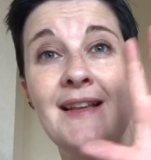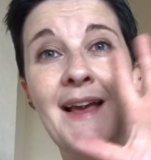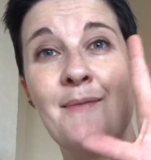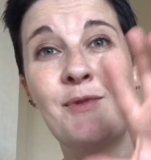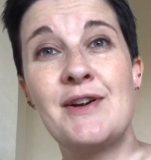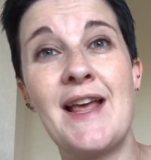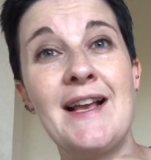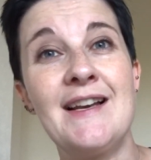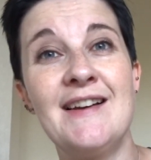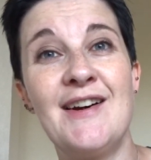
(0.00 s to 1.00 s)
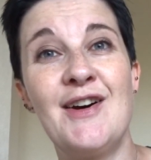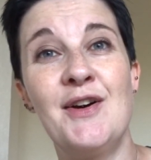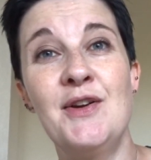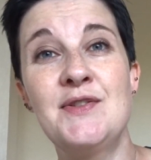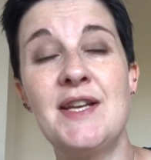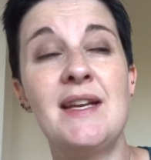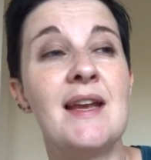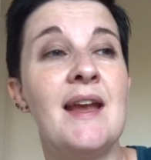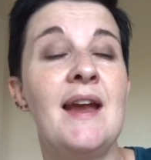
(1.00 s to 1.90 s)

that Amber and Ella are hosting.